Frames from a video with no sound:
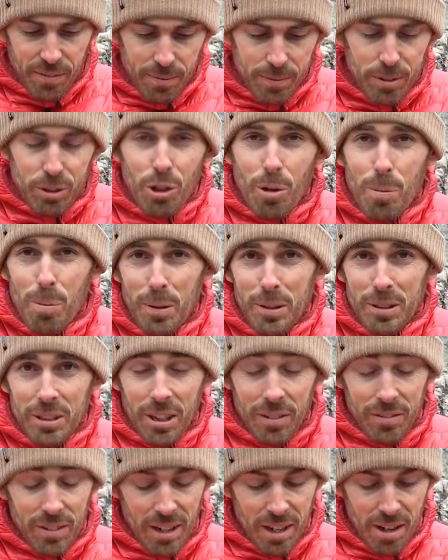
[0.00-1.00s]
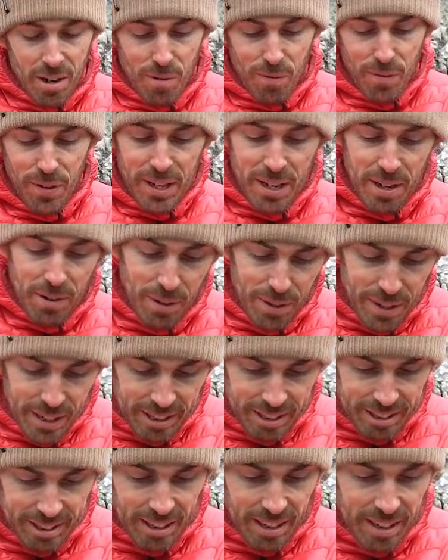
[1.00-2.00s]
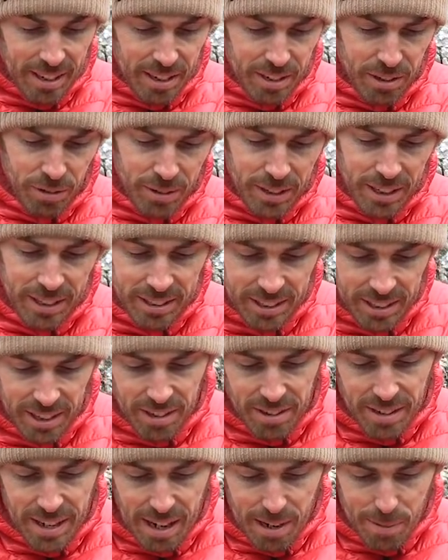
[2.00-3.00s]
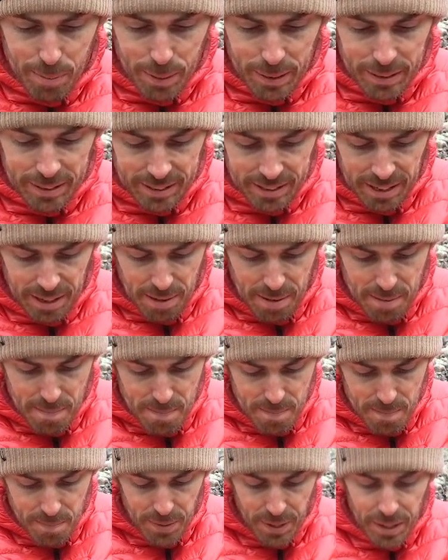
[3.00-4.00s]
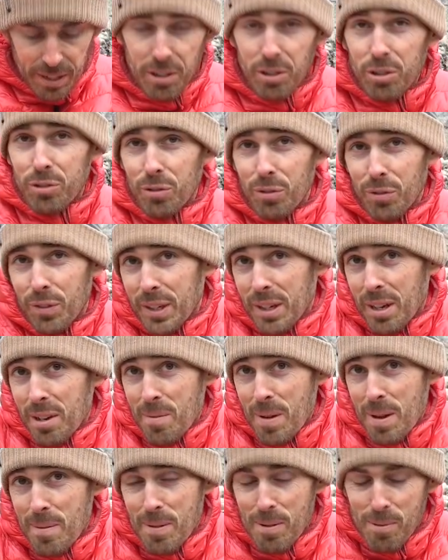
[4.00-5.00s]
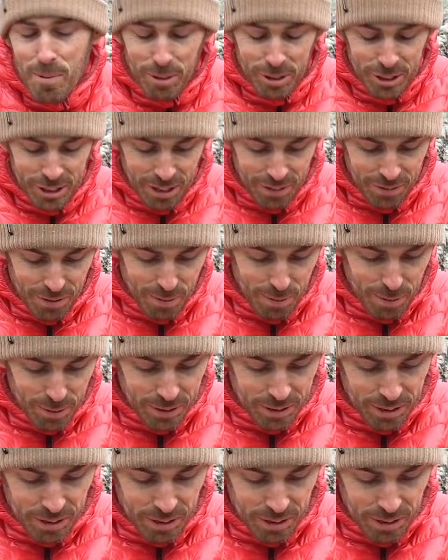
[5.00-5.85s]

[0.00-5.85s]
Stoppers. I've done a whole video on this yonkies ago now, but a useful video, maybe watch it if you want